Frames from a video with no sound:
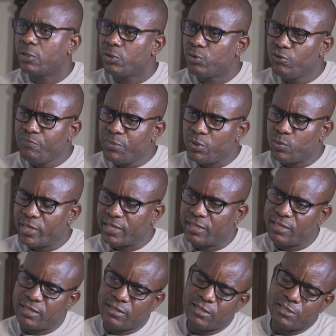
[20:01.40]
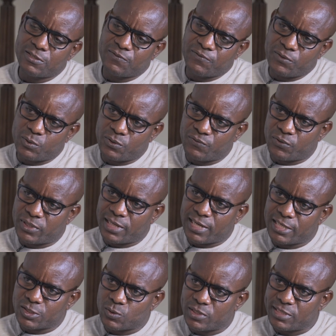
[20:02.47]
You've been working in this field for the
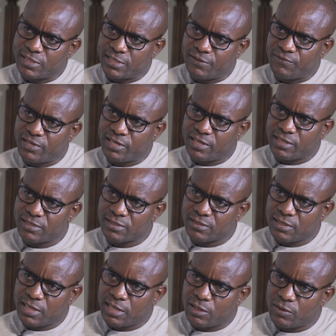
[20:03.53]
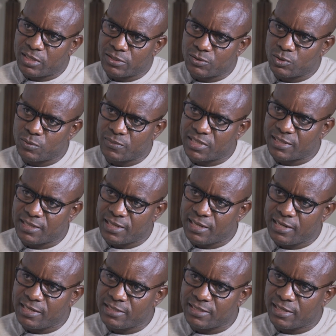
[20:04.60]
last 27 years, and I would assume that the
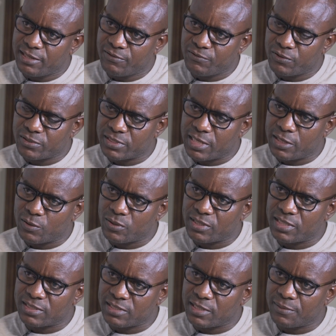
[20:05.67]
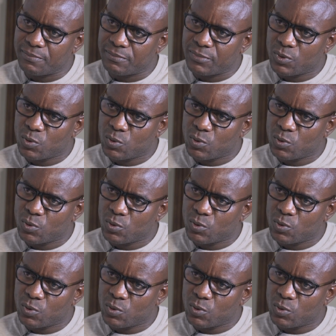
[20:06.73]
energy levels are not the same.